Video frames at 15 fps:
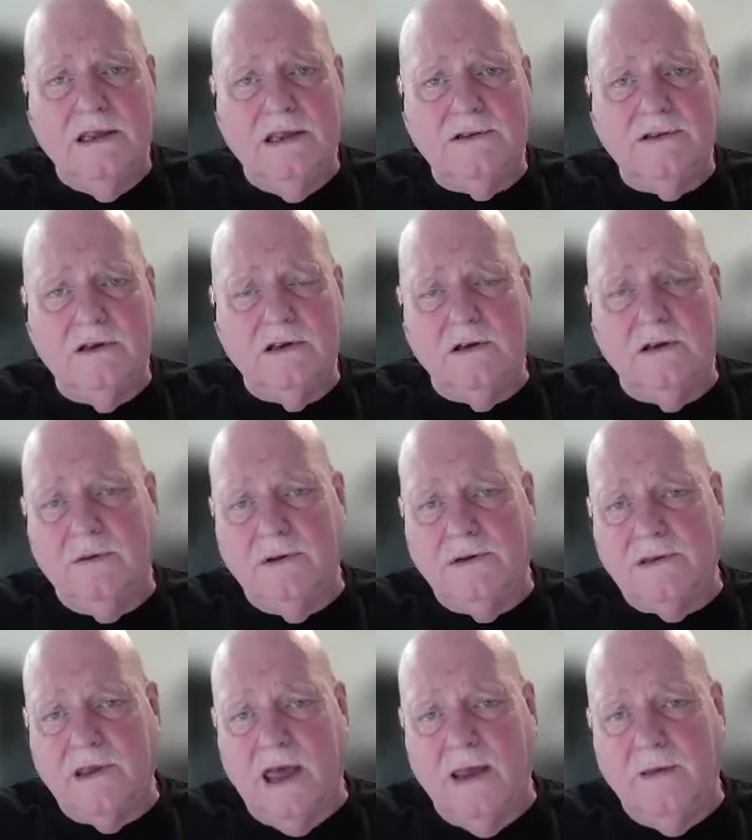it took a little
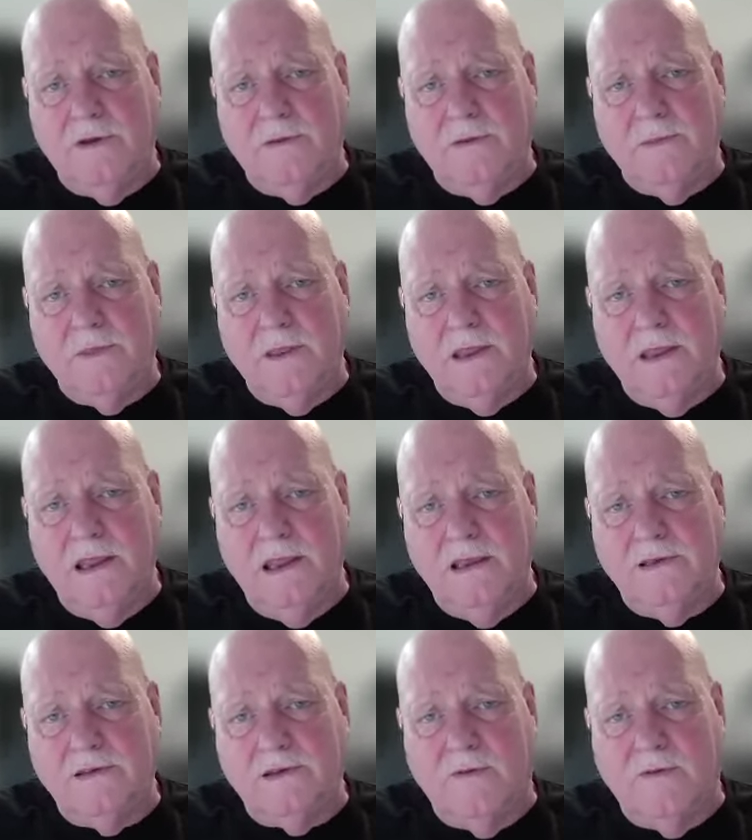bit of time, but he